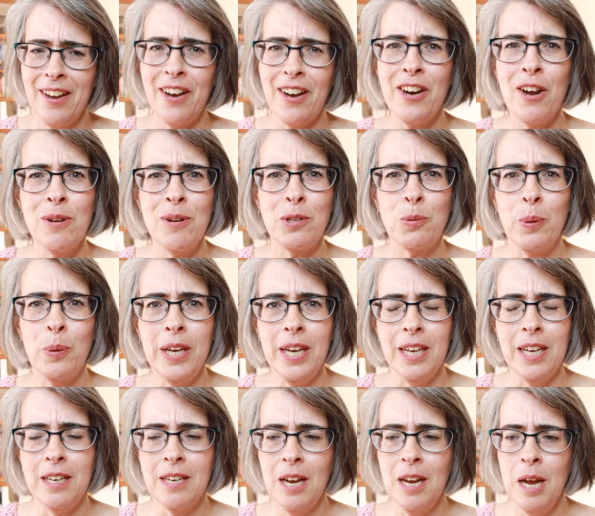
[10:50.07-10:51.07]
I know it's
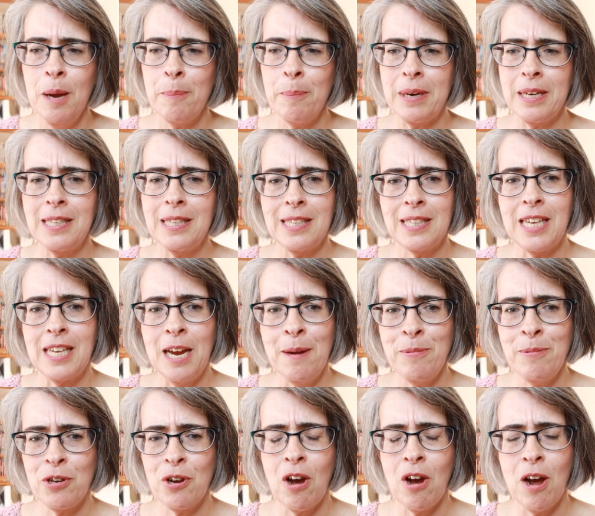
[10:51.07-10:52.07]
weird, but at the
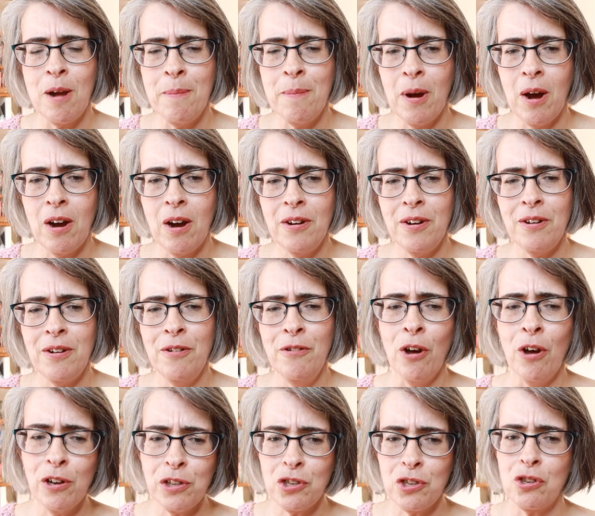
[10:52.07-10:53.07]
same time,
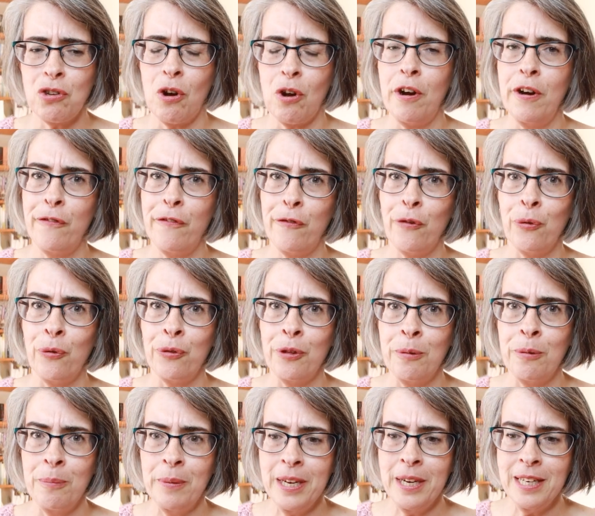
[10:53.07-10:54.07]
not sorry for
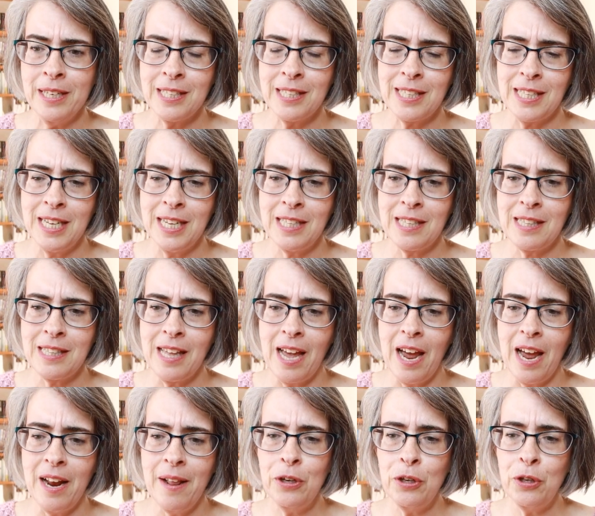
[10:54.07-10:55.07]
them in the sense
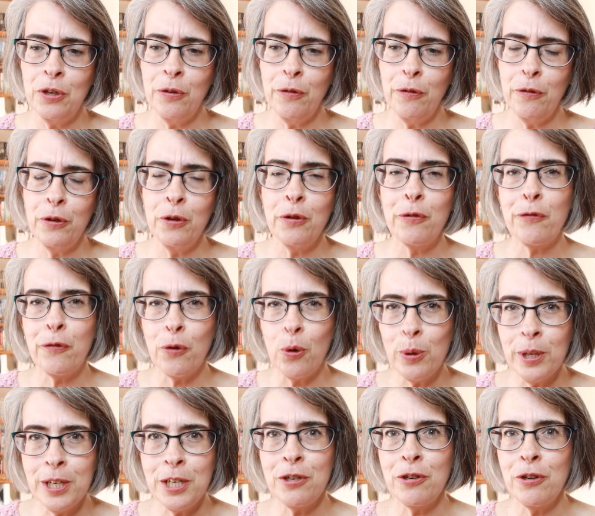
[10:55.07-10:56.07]
that you
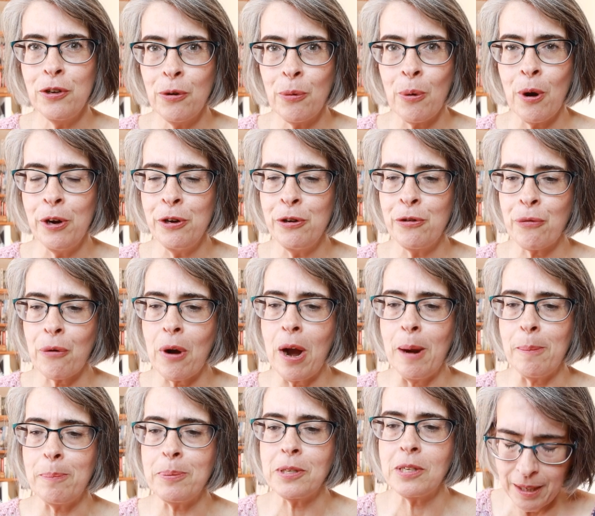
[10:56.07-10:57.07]
fall into your own
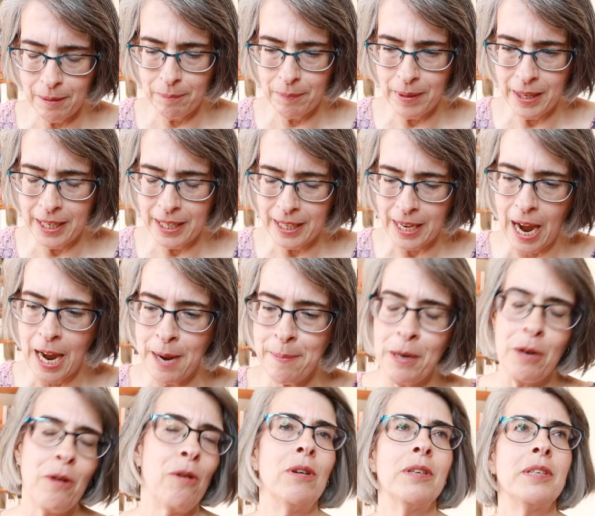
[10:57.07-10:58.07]
traps. He came
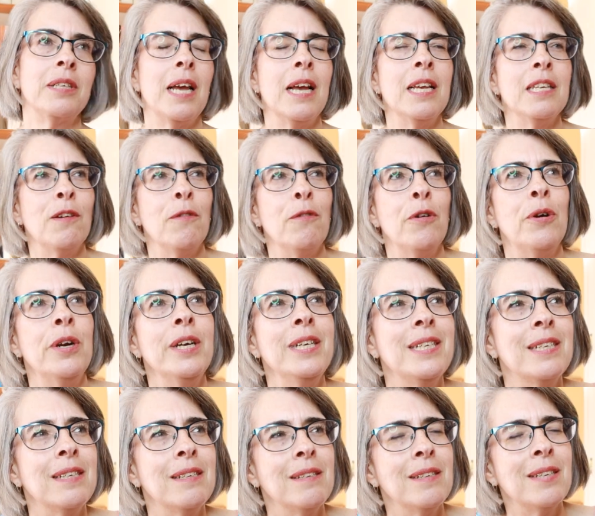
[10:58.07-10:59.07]
across as a
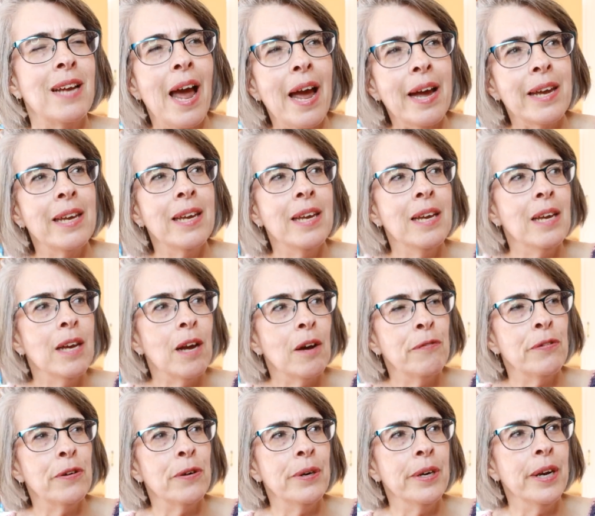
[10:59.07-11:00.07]
very tacky, a
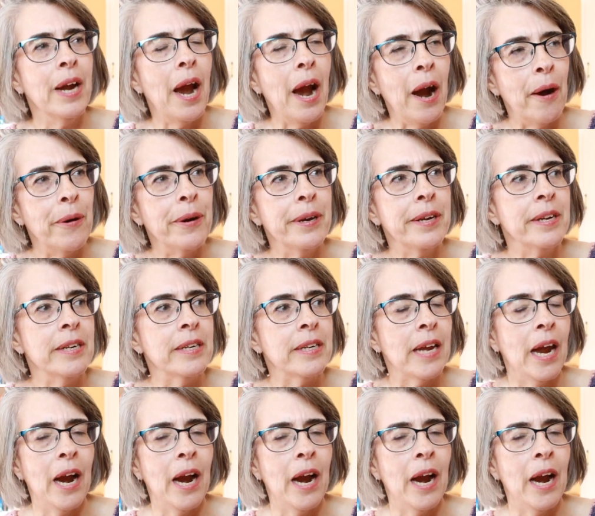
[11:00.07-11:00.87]
very arrogant